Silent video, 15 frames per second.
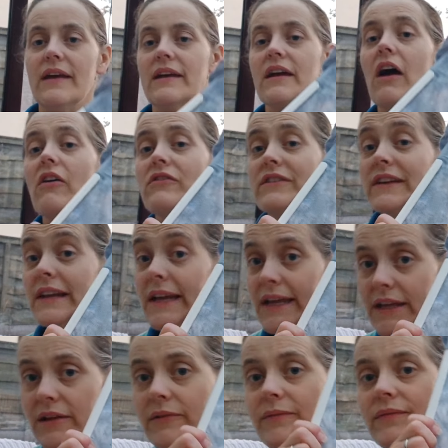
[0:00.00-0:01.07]

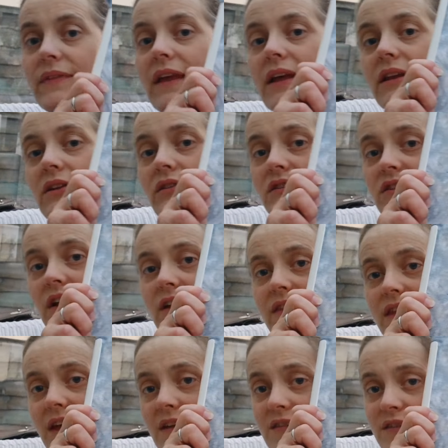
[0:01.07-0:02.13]
Currently, it looks like
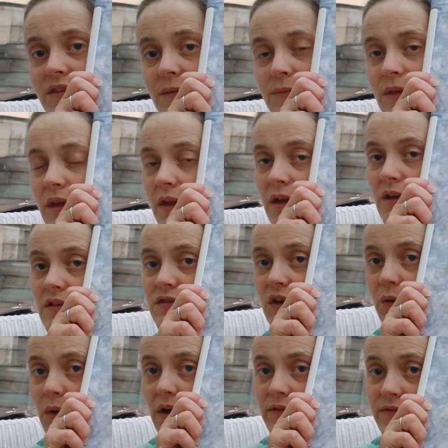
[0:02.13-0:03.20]
this.
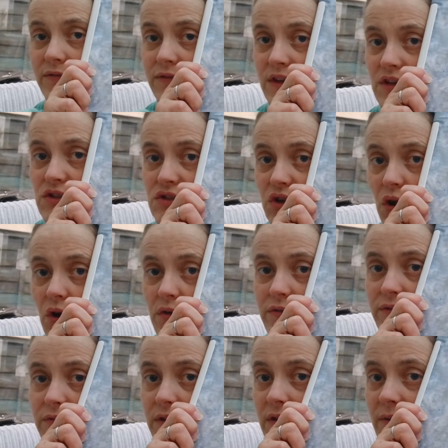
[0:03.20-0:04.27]
So I finished
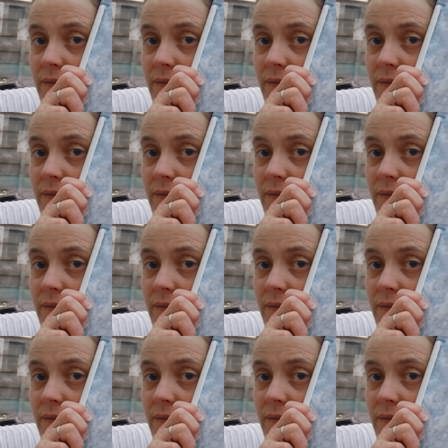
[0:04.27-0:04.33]
off